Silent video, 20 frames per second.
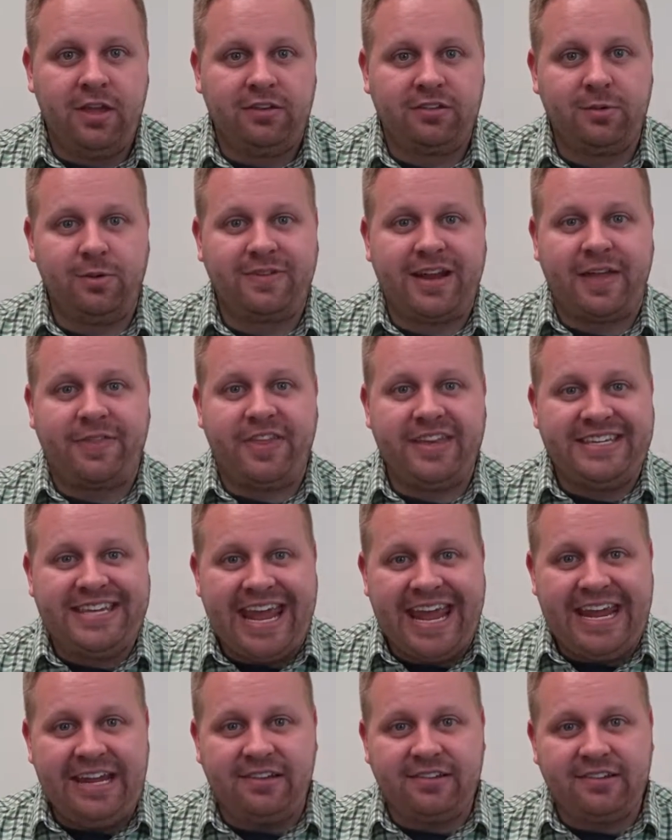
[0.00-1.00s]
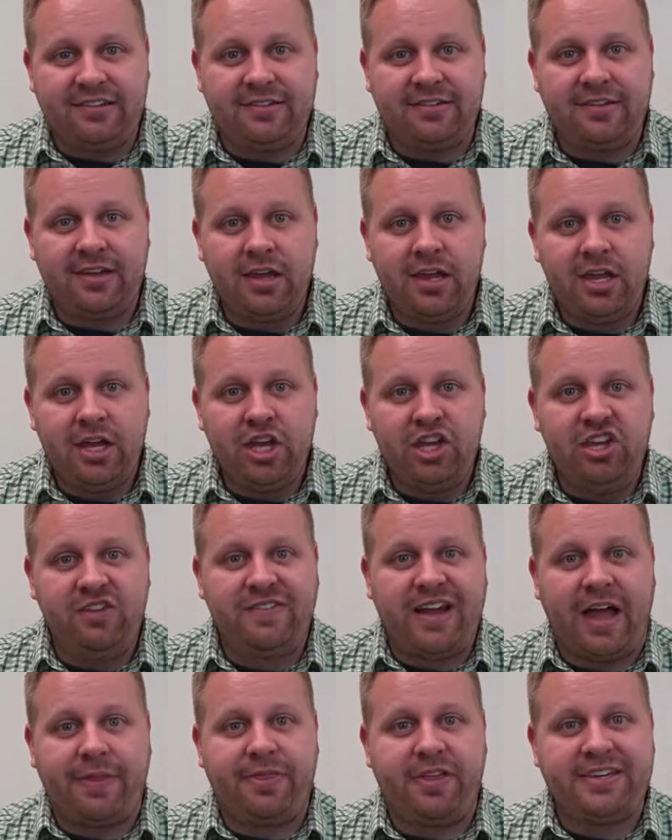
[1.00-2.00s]
So we've got the dates,
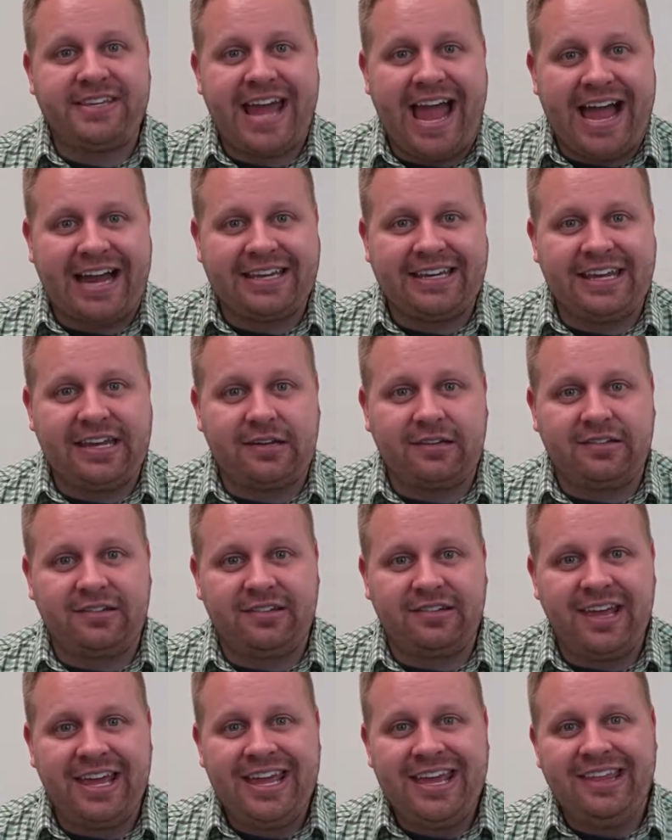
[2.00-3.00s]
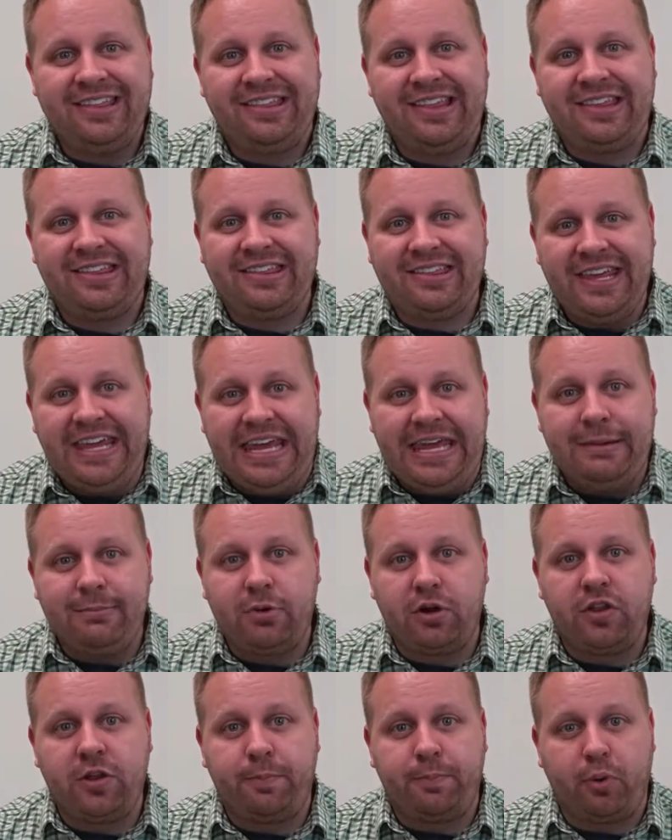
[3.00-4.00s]
you've got the tactics, the
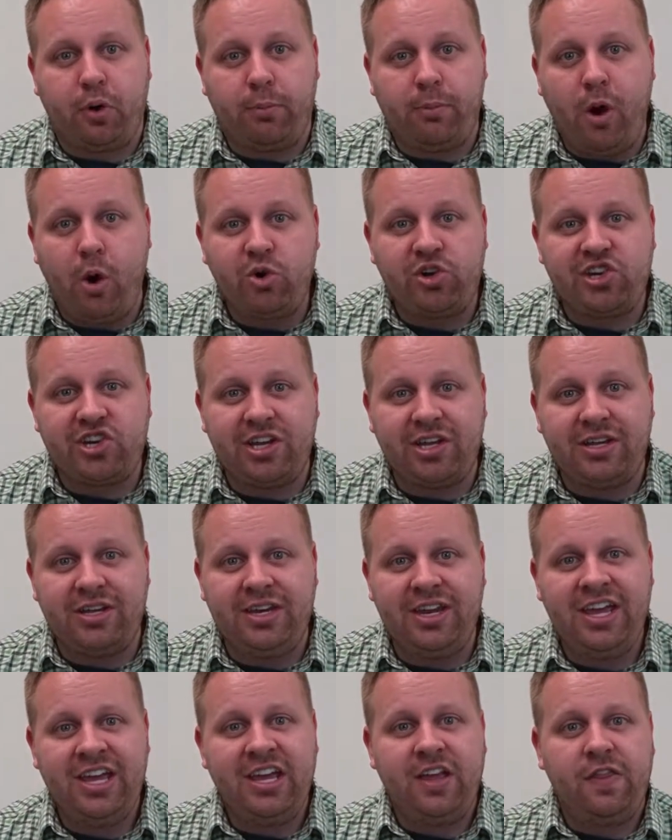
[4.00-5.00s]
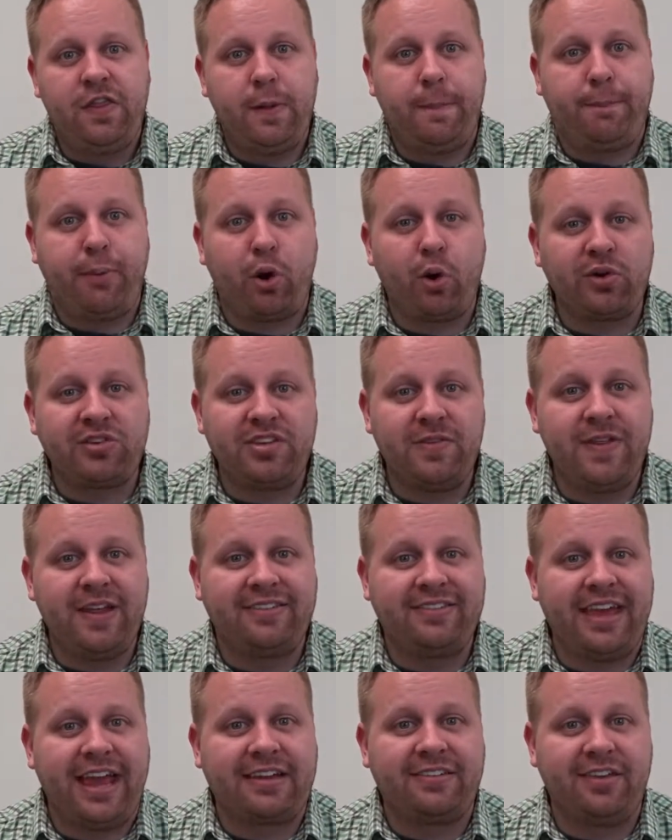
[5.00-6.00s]
theme or the promotion, the person
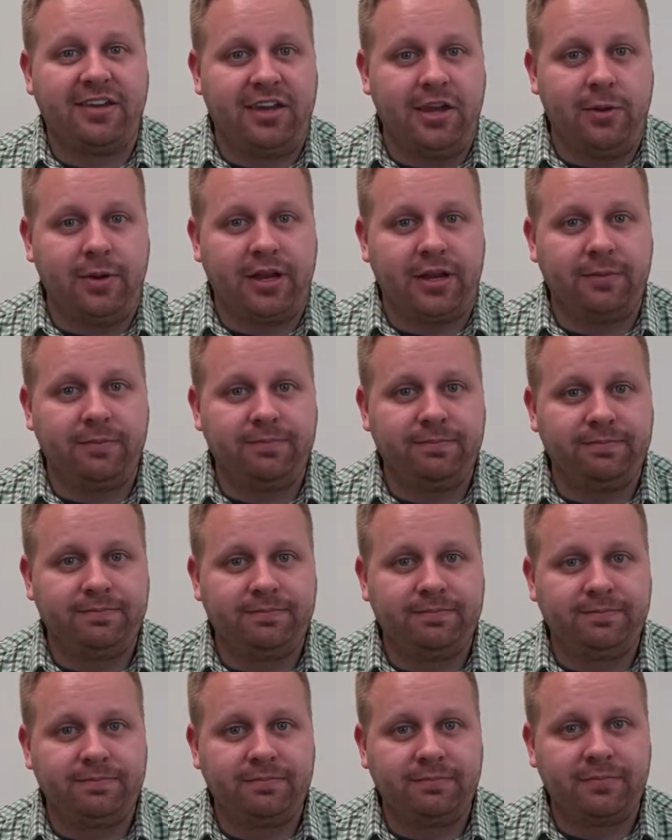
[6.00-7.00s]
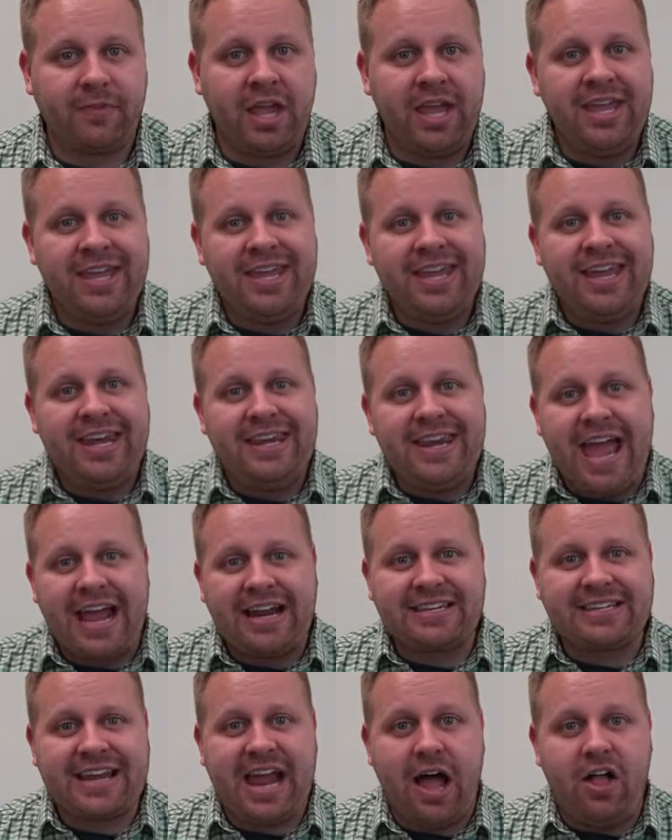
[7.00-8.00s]
that's executing.
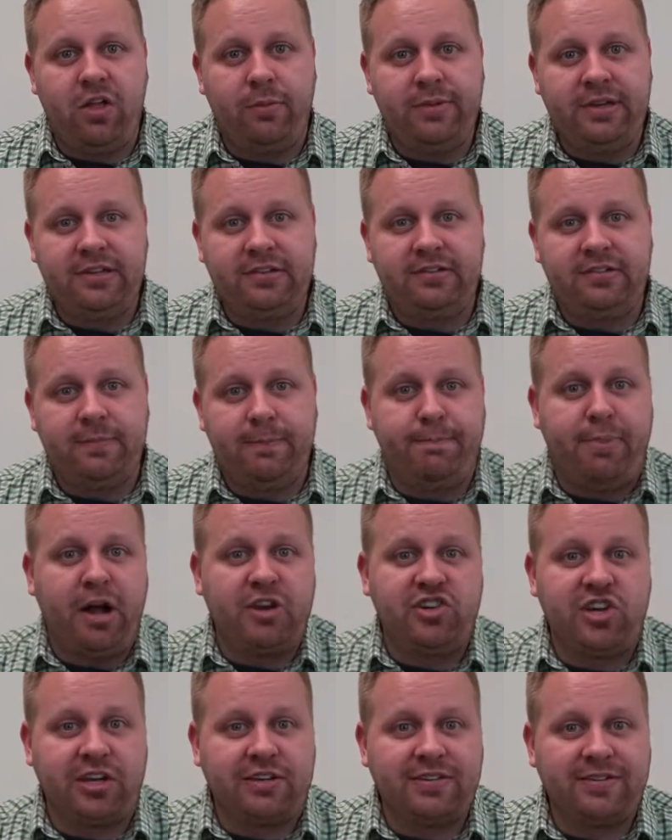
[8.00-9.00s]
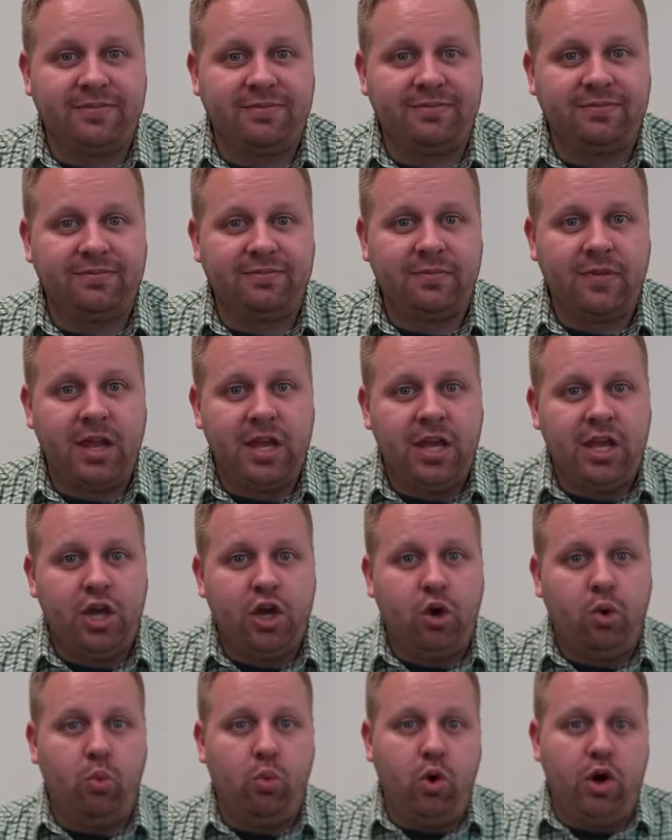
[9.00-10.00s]
Next column is budget.
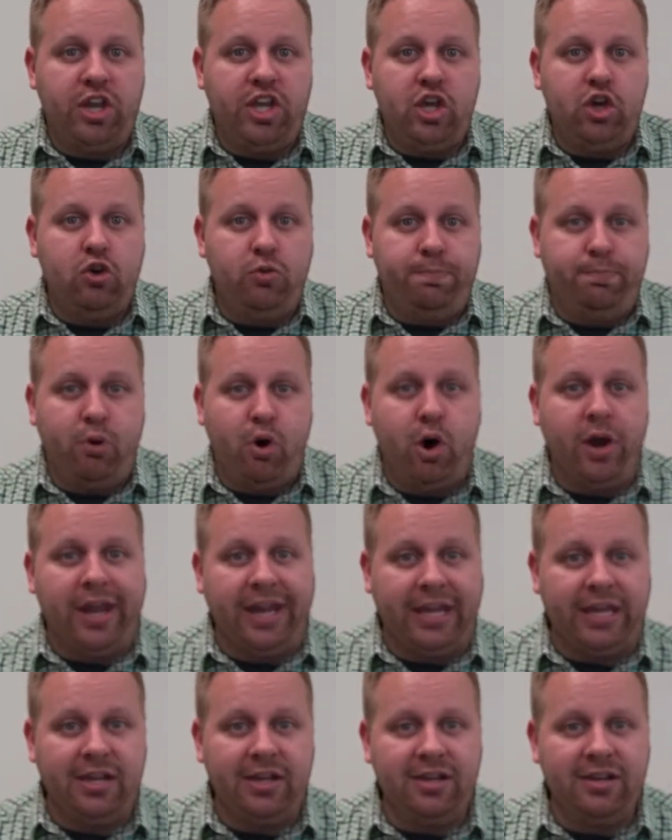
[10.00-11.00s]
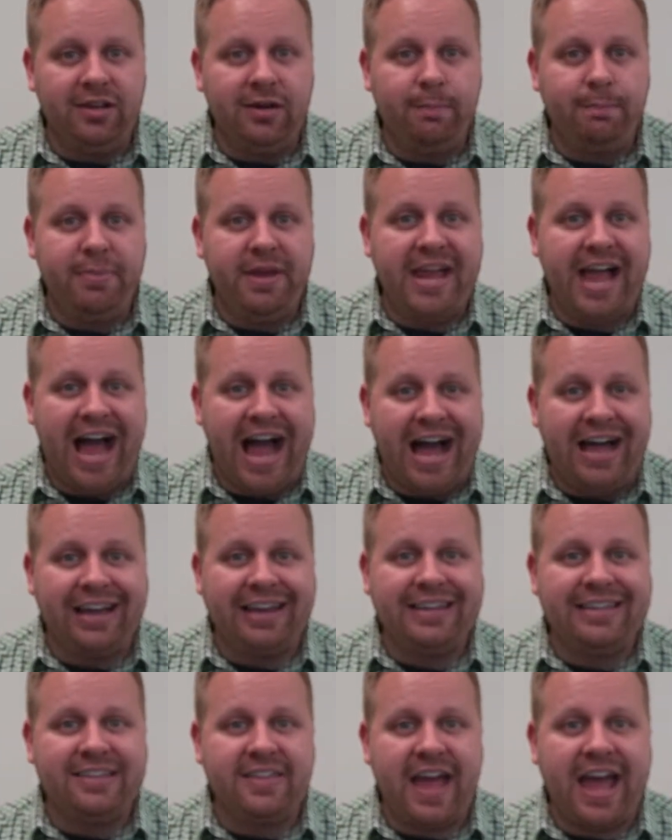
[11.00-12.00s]
What are you putting
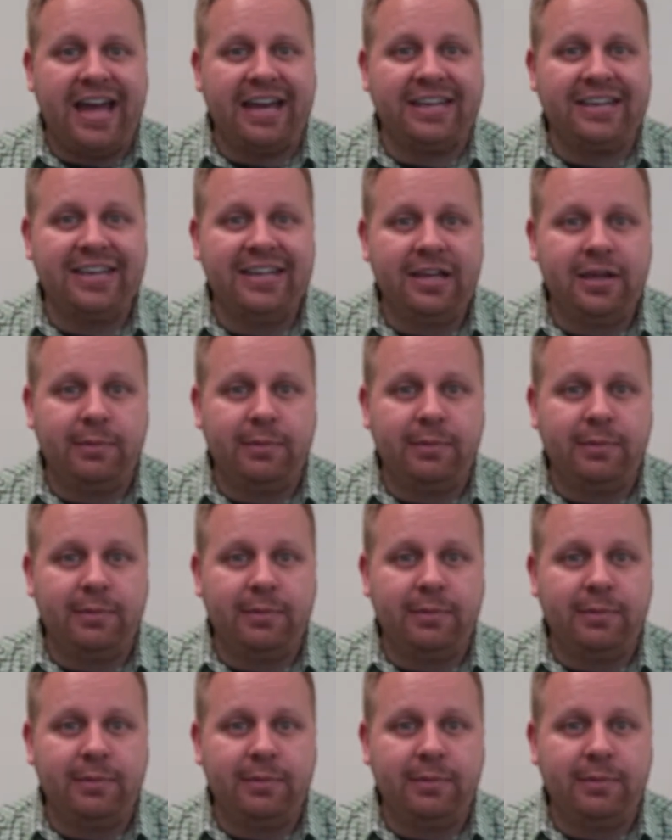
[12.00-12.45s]
behind that